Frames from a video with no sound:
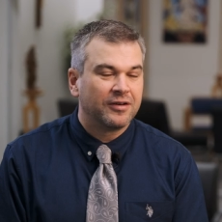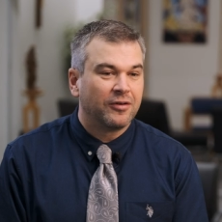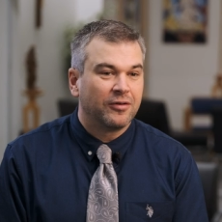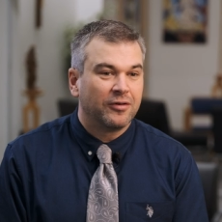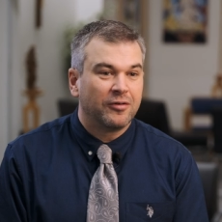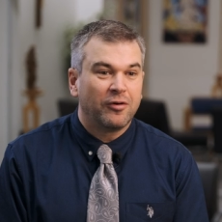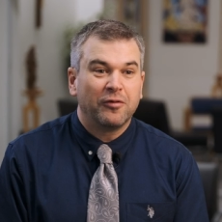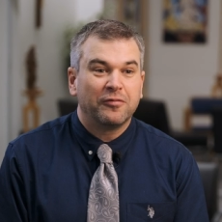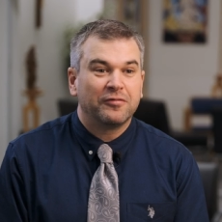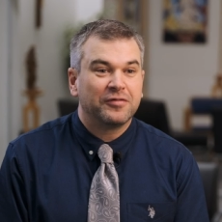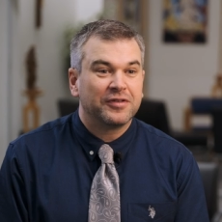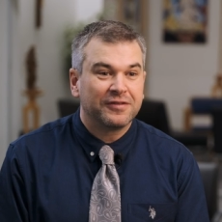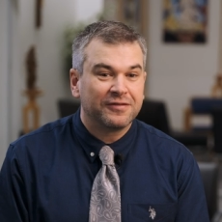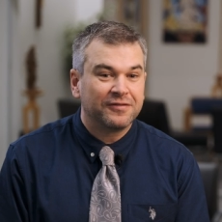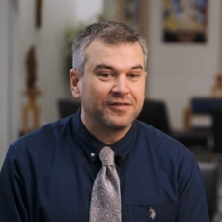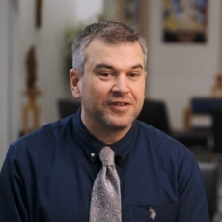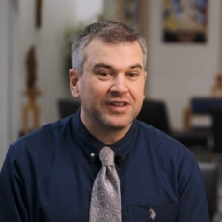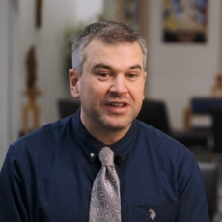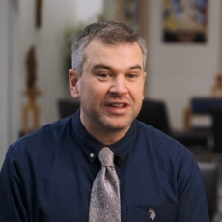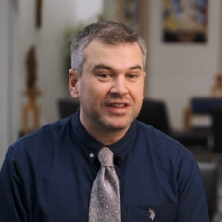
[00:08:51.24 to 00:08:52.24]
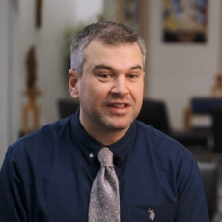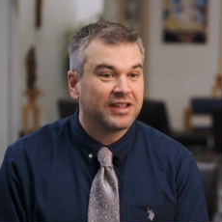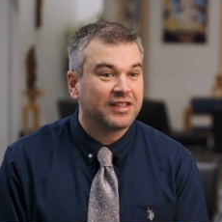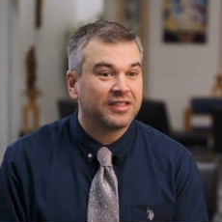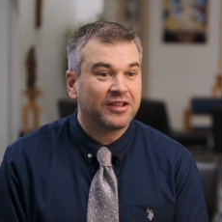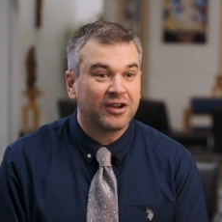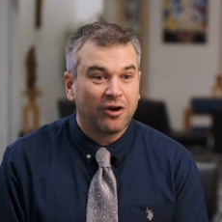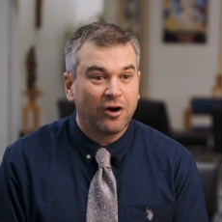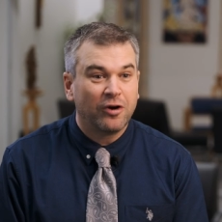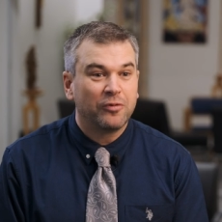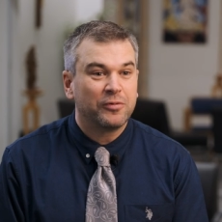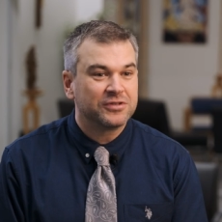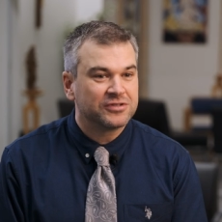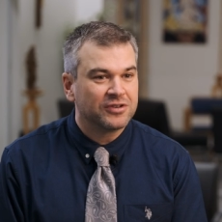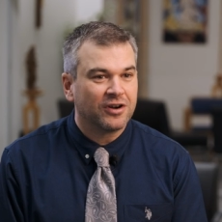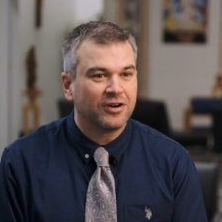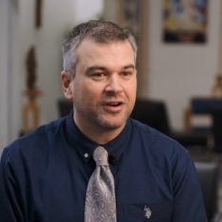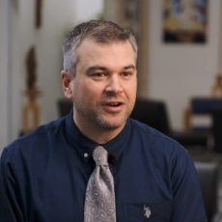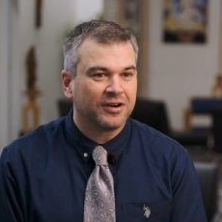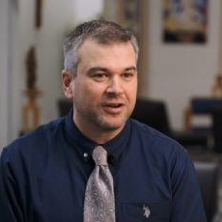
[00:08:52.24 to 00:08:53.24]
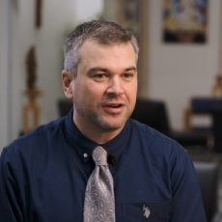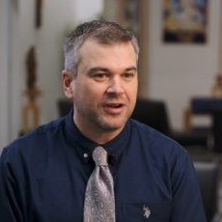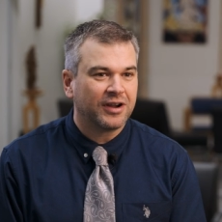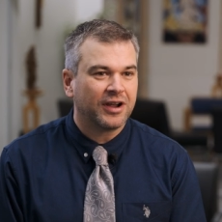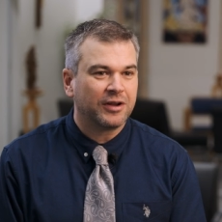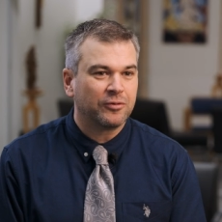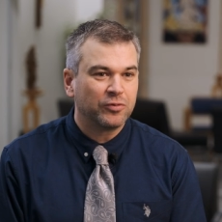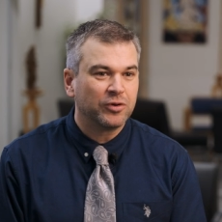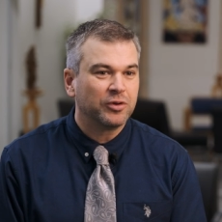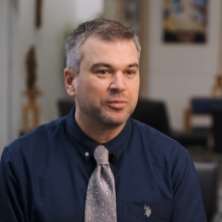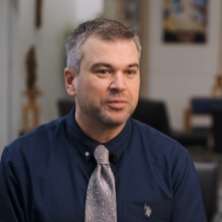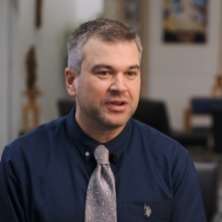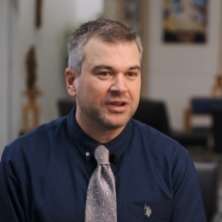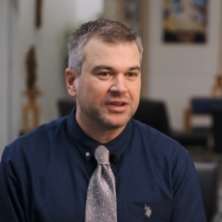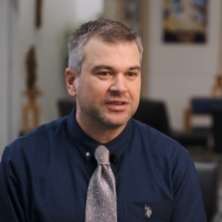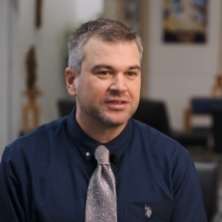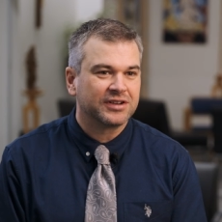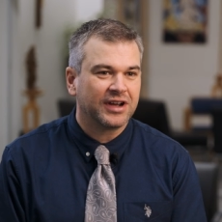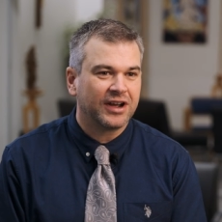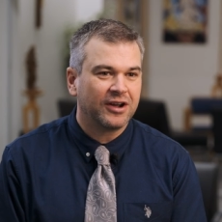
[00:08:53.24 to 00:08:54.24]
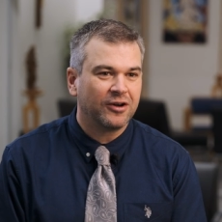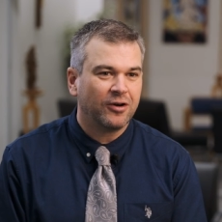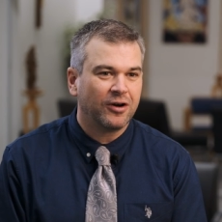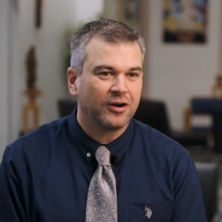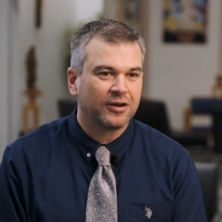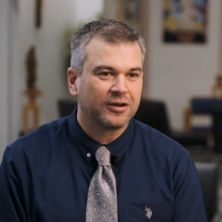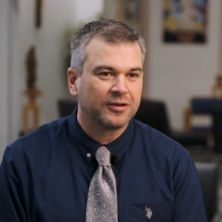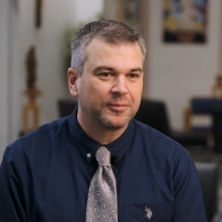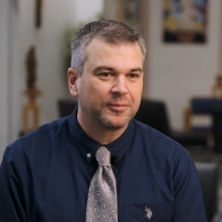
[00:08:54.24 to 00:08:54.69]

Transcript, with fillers: hopefully feeling like they always are and will be a Skyhawk.